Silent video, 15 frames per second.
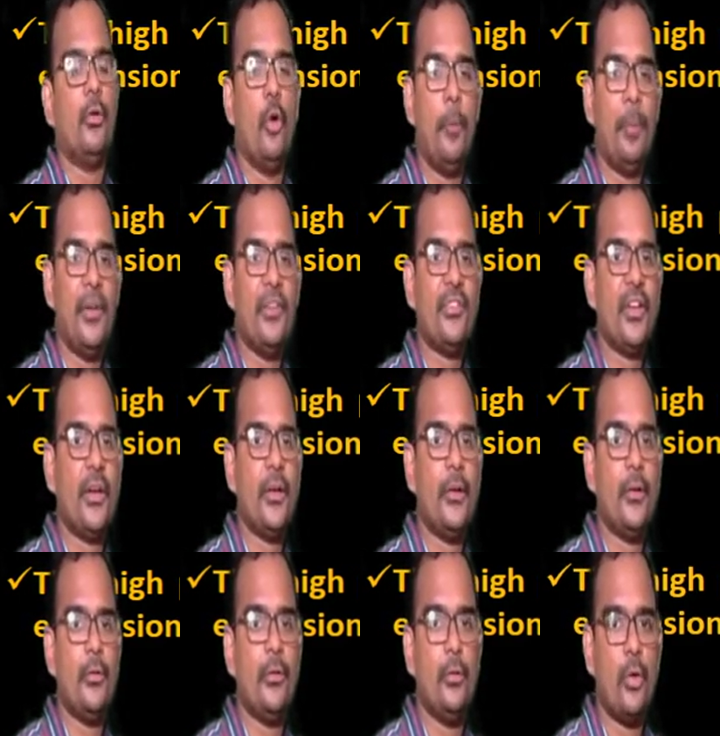Low pressure
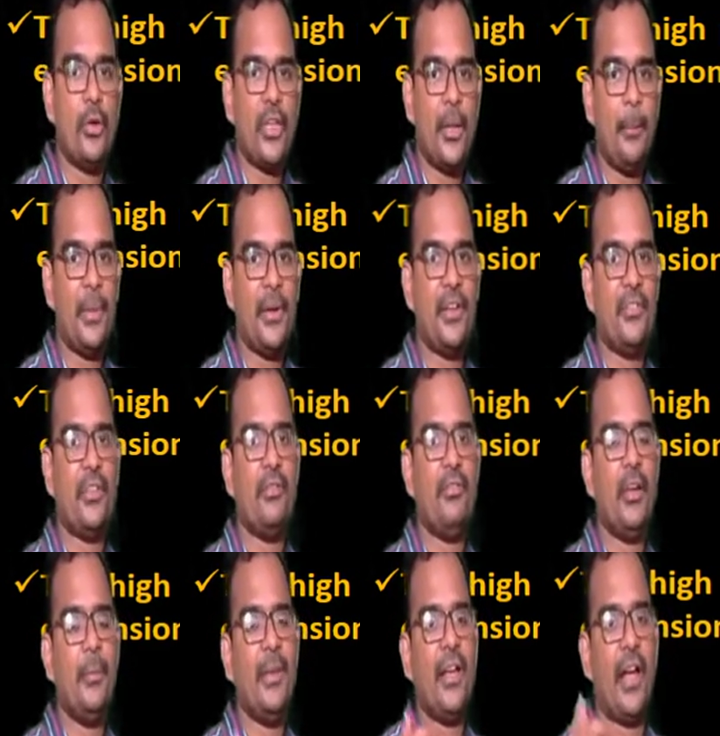and low temperature
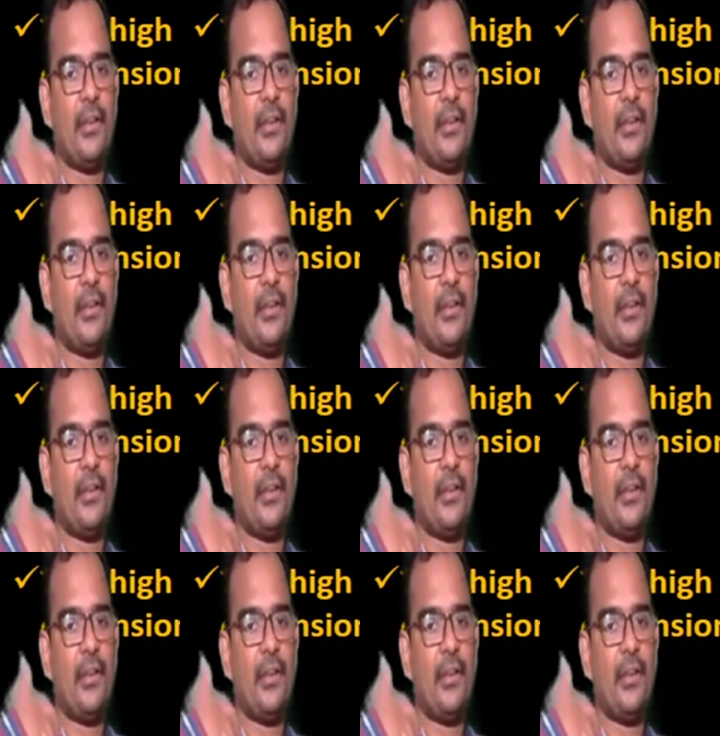will be